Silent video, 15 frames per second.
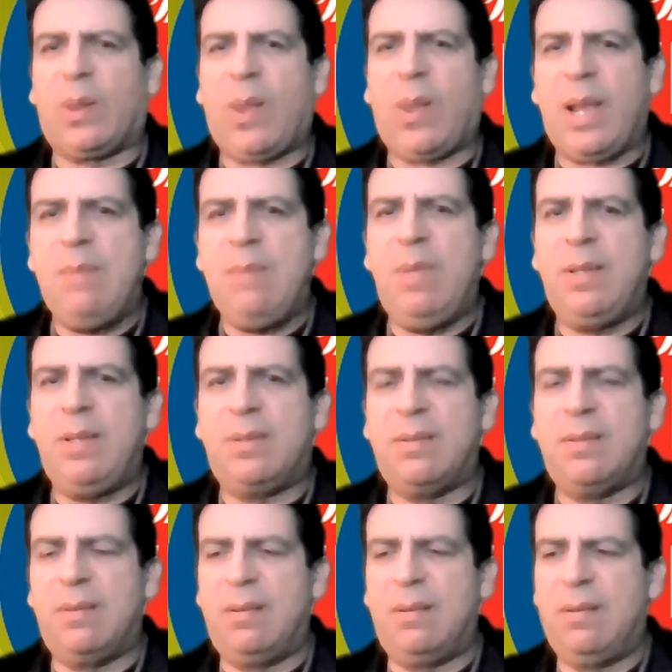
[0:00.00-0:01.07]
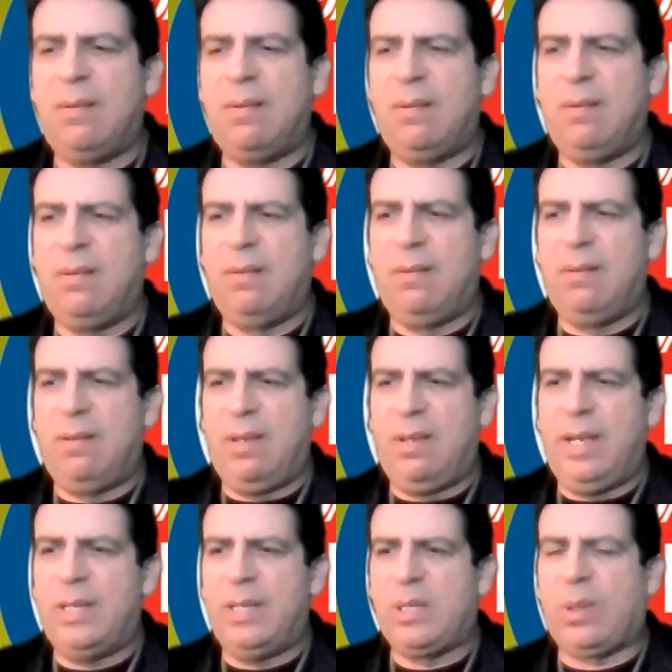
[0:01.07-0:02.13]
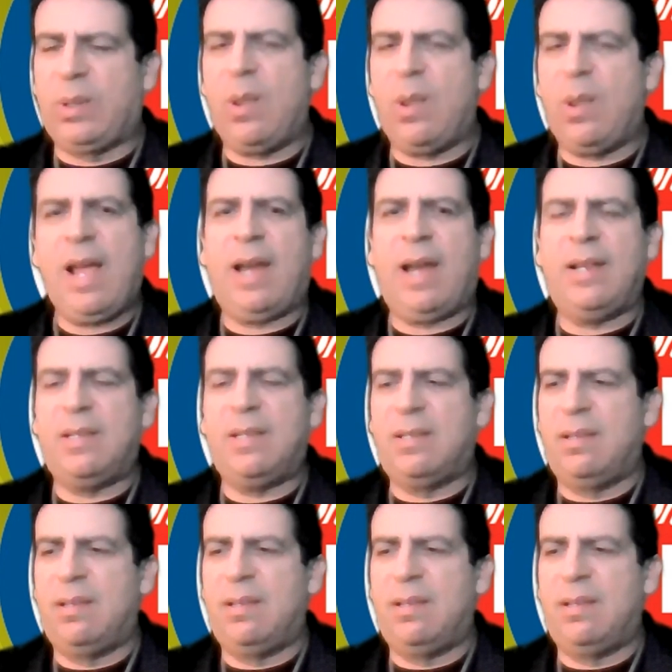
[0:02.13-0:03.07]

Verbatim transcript: alignment, to look at it,